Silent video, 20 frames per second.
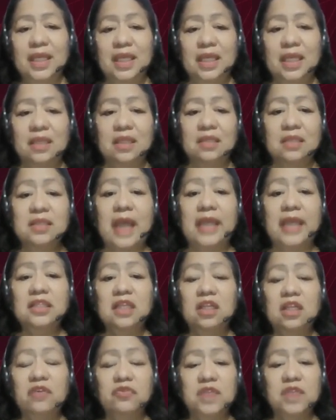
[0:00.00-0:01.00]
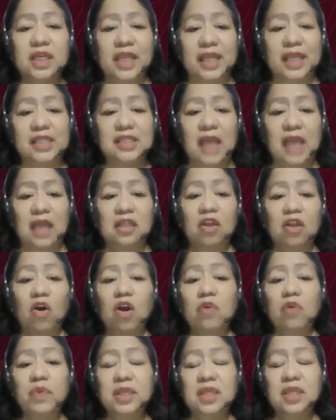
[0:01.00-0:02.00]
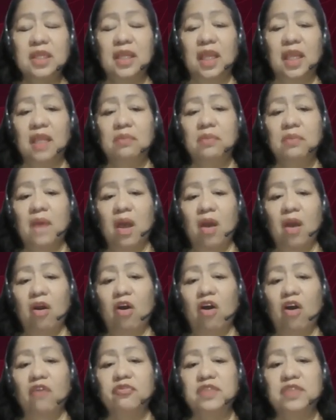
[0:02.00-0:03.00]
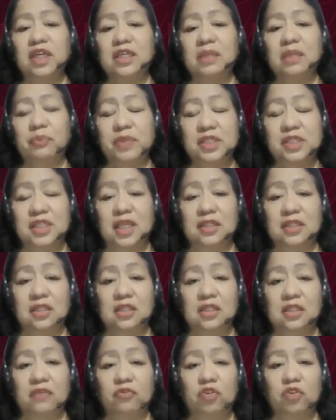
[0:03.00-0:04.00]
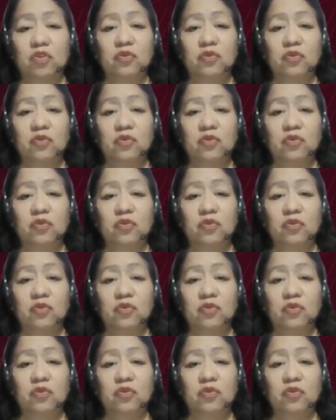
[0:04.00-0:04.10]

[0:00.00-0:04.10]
in the title of the case along with the name of the representative.